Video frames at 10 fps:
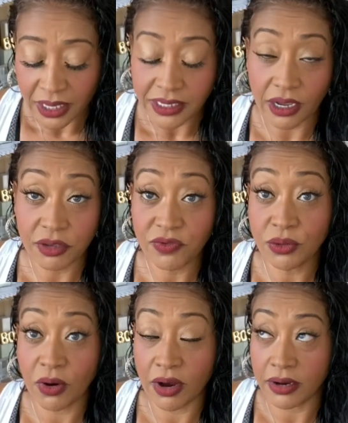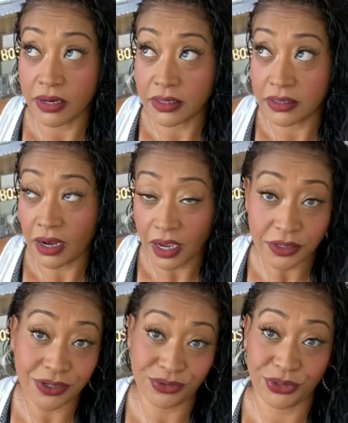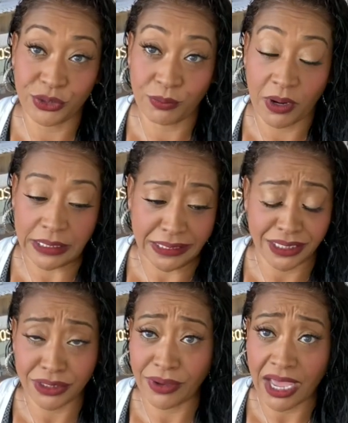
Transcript: Now, if you are not new to couponing and you